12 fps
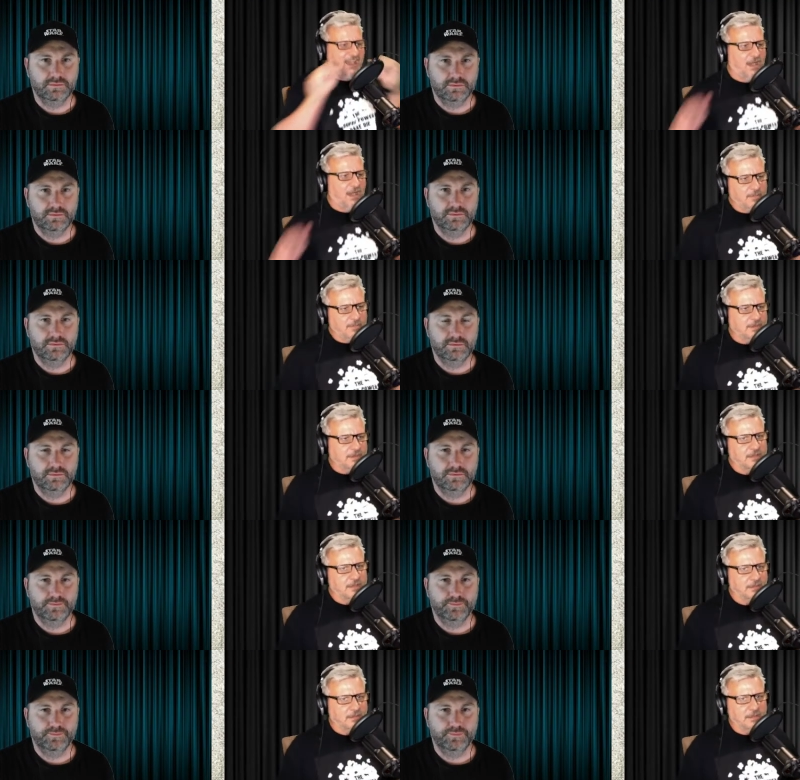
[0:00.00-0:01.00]
Speaker 1: I'm going to go
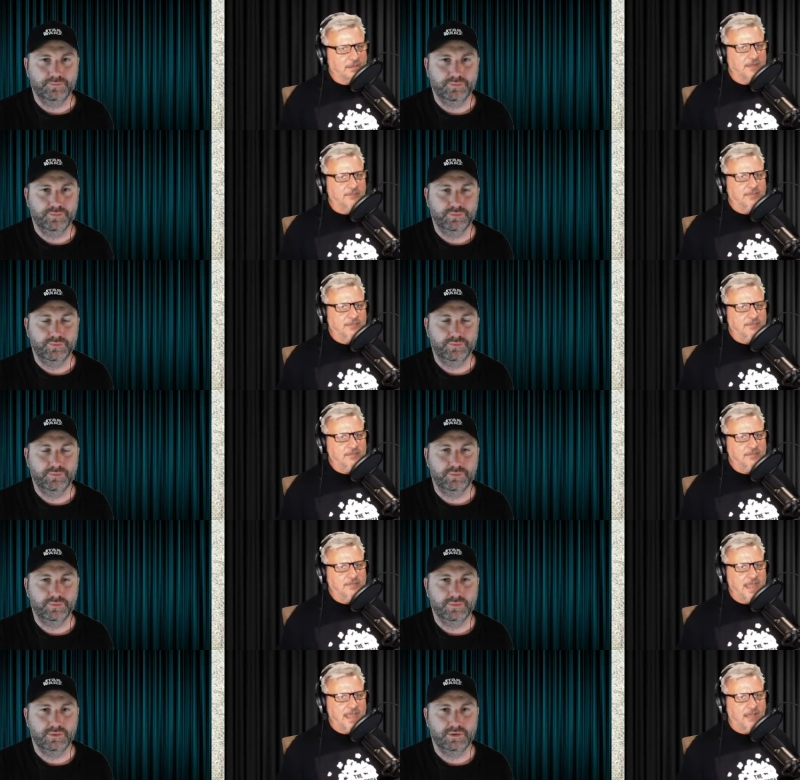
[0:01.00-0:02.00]
and meet with him
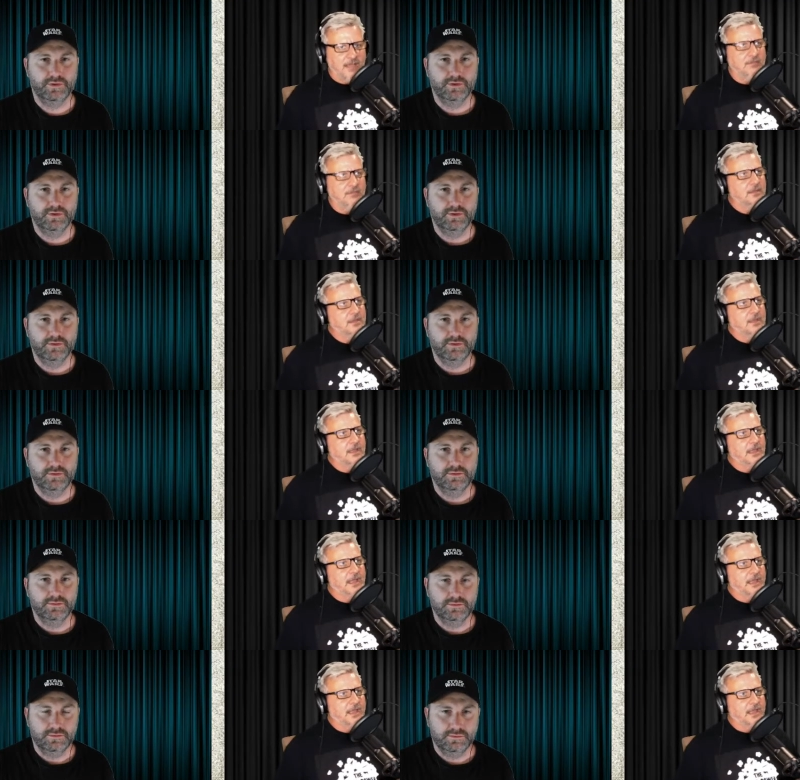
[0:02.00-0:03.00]
now.
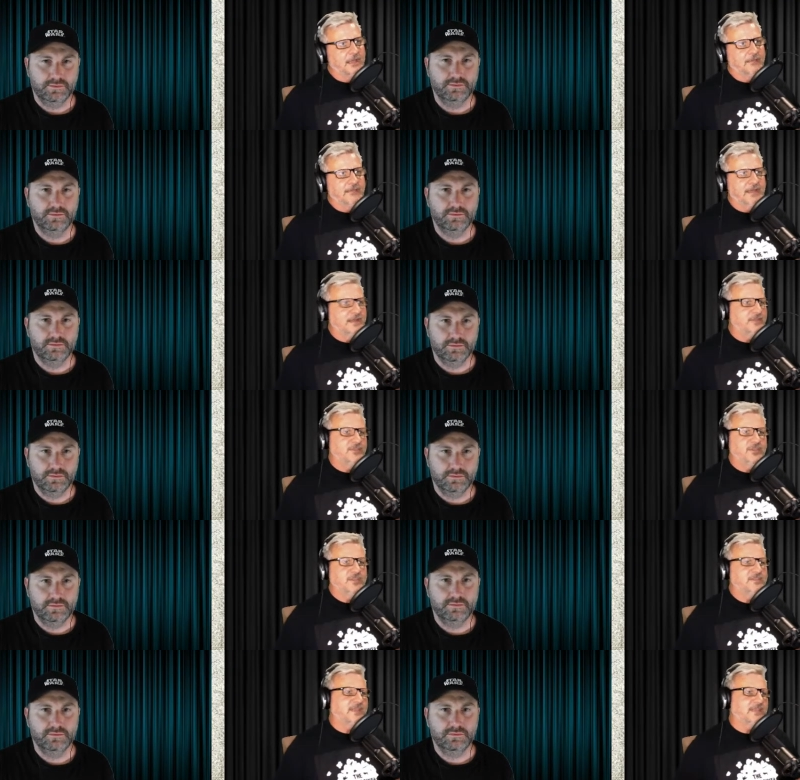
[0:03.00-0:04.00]
Uh, and it
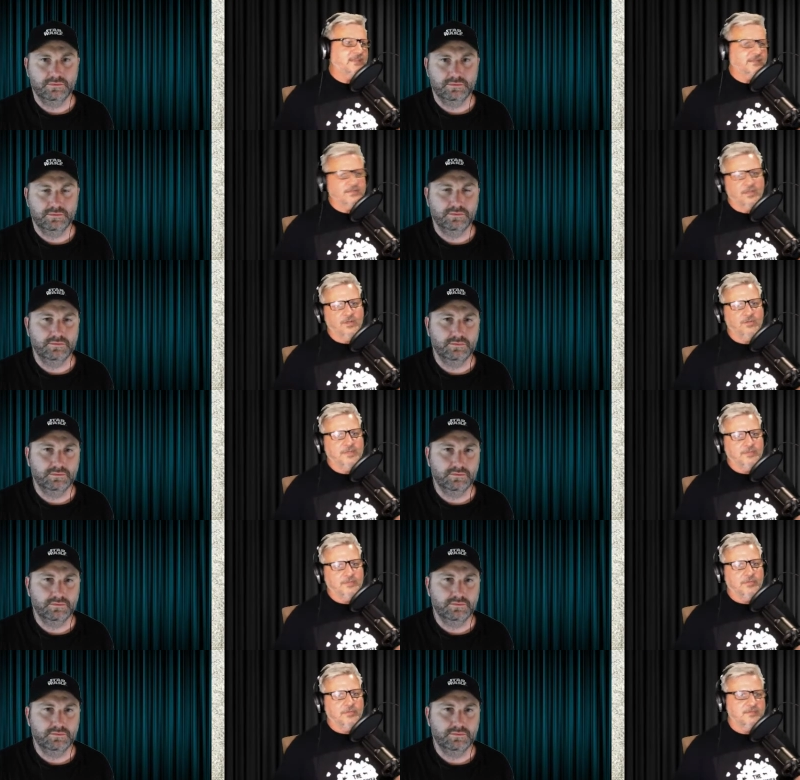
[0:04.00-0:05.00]
turns out that's the whole big
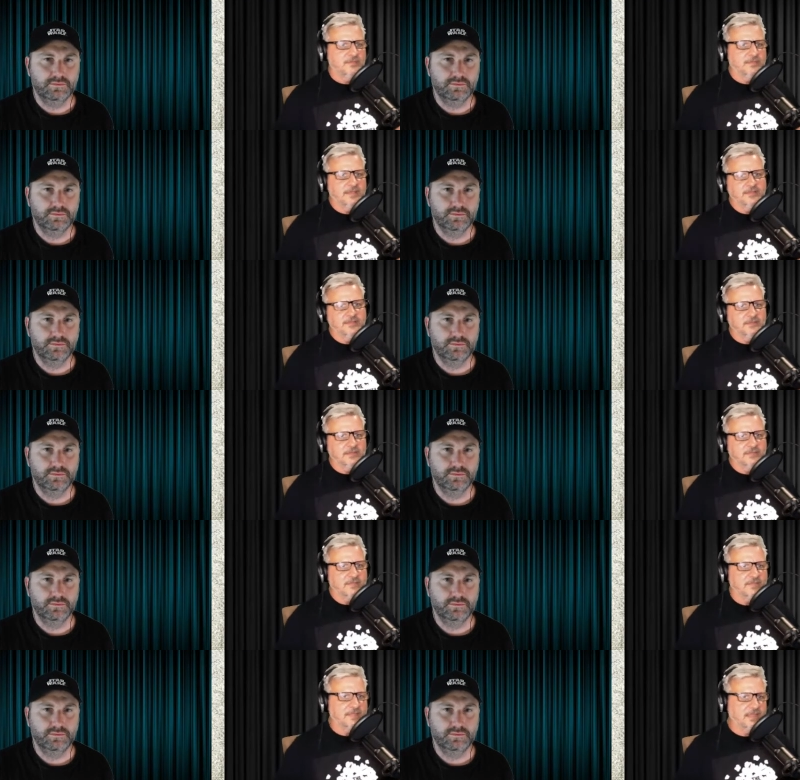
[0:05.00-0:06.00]
ruse. The mayor's not
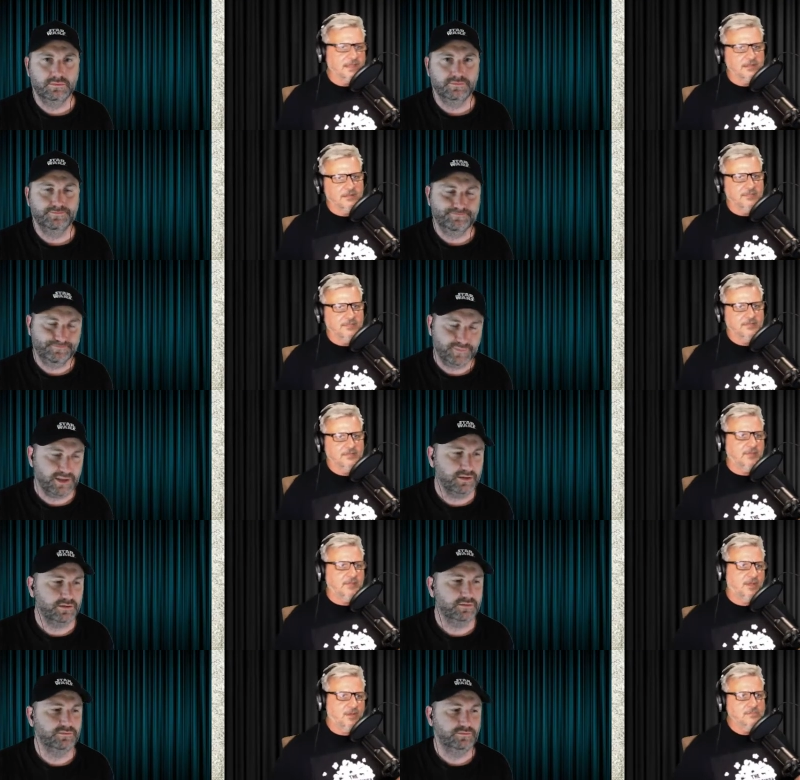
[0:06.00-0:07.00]
even there. Like there's no. a
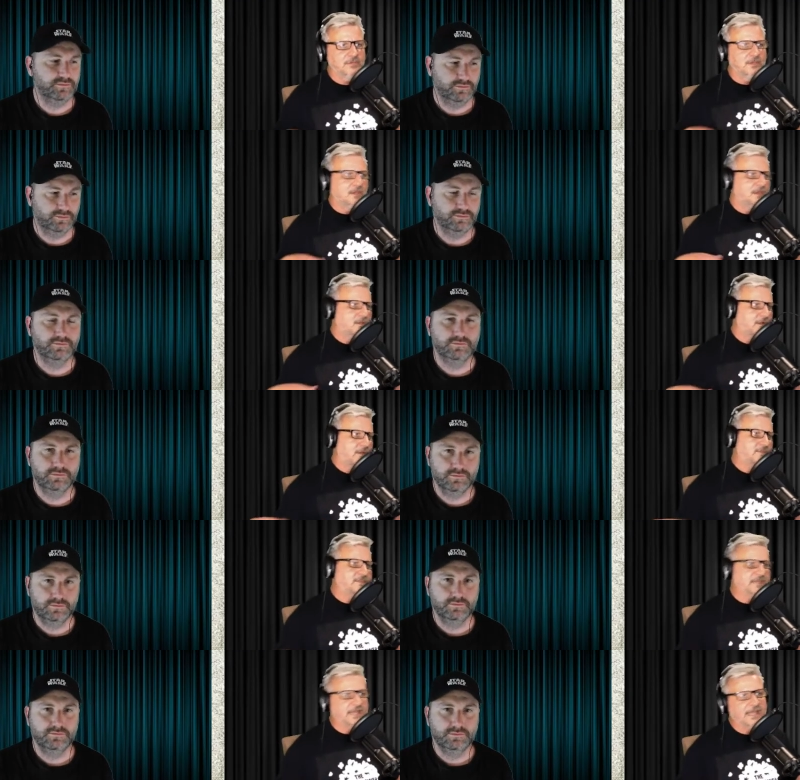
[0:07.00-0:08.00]
whole kind of
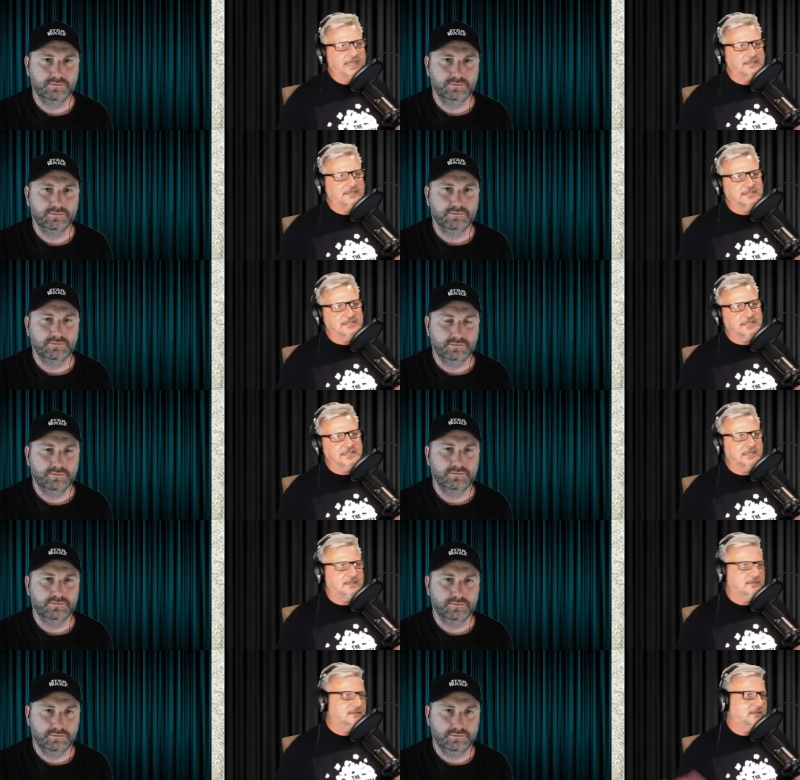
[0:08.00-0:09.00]
delaying
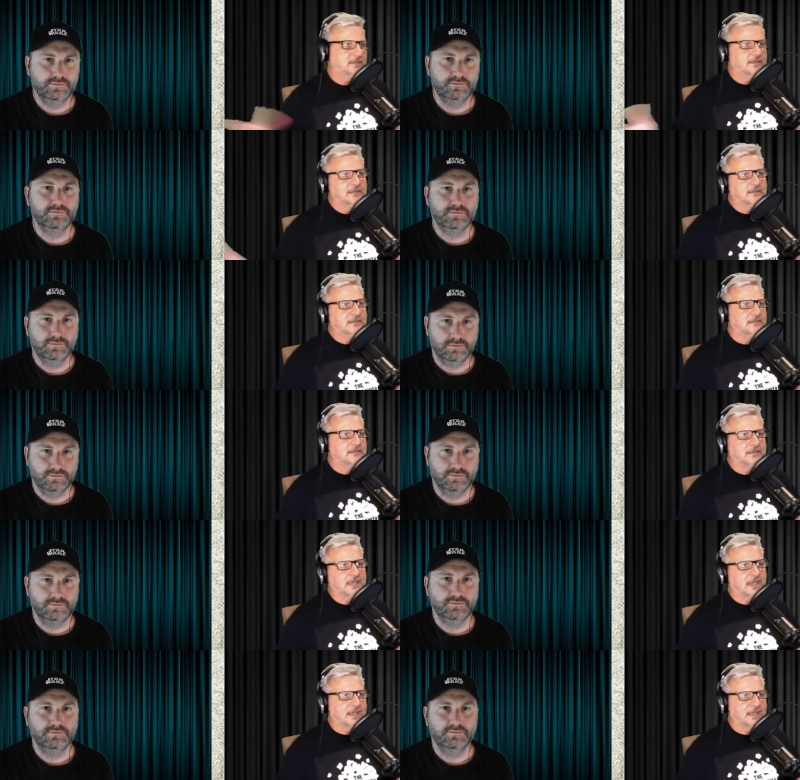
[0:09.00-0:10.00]
scene. You
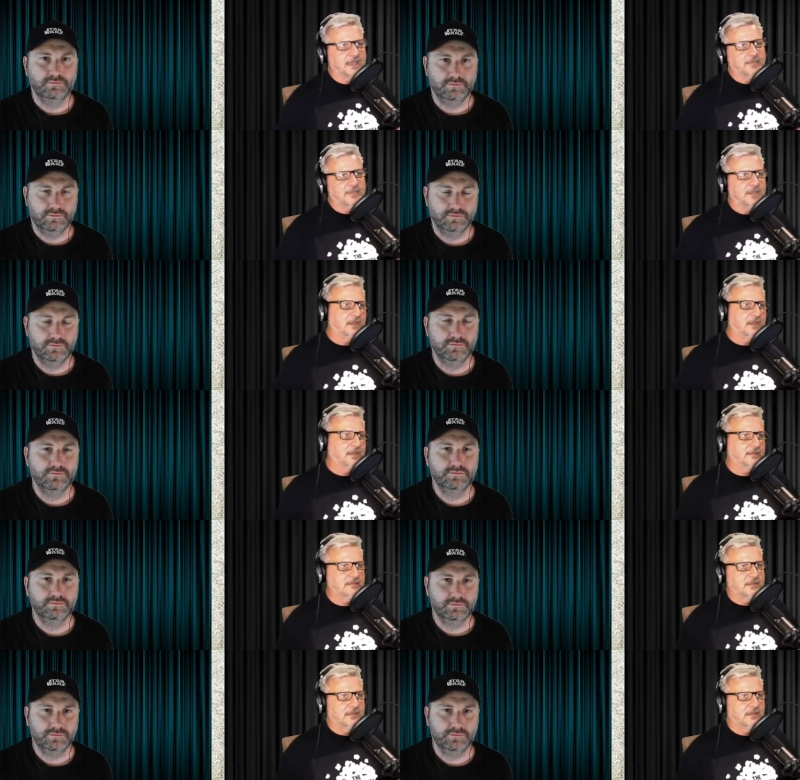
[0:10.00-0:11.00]
can't come in. He's
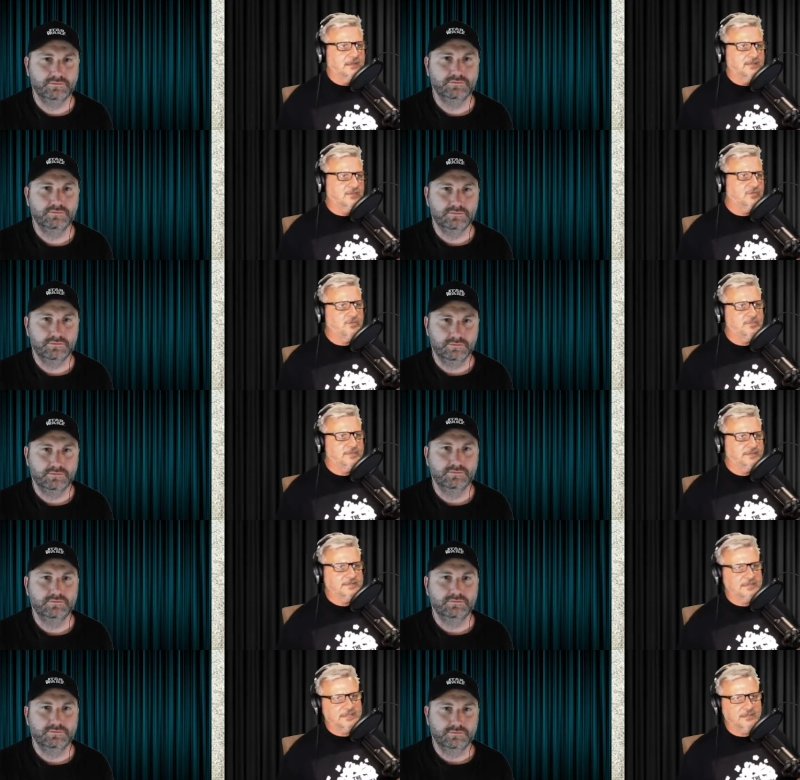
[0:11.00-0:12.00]
he's too
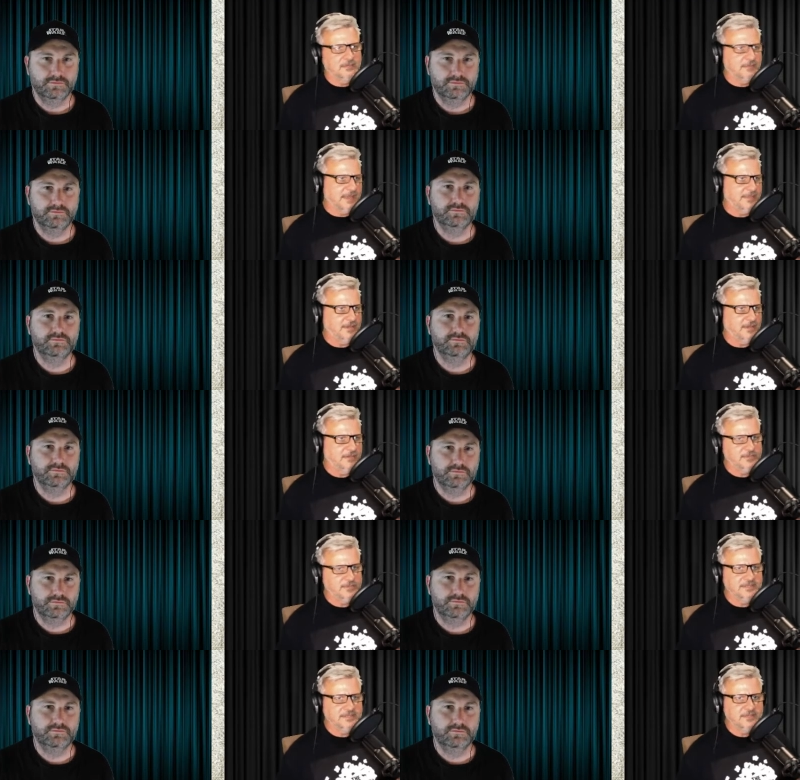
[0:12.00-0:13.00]
busy. Maybe I can
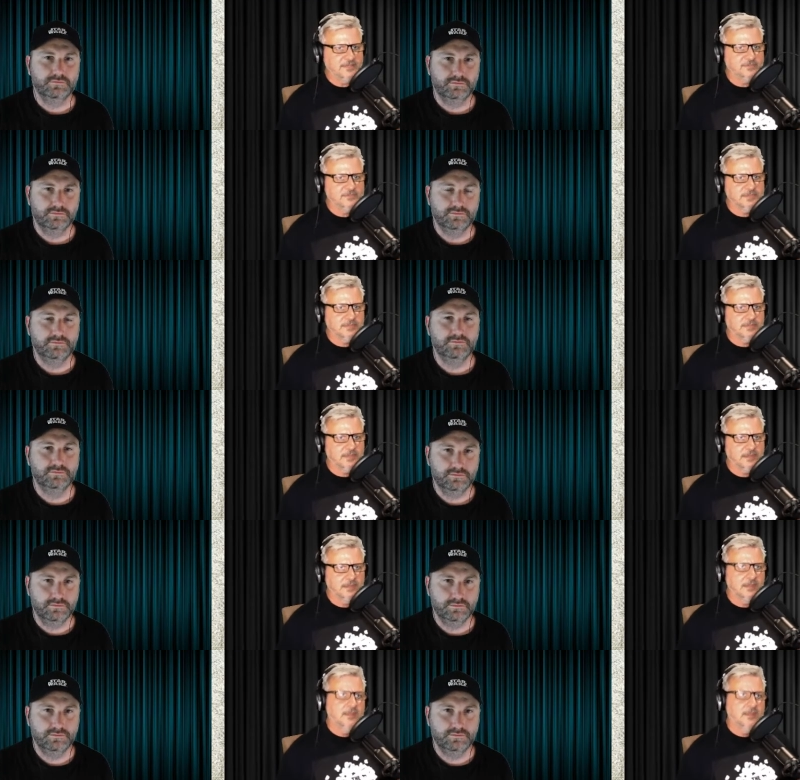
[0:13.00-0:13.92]
reschedule something.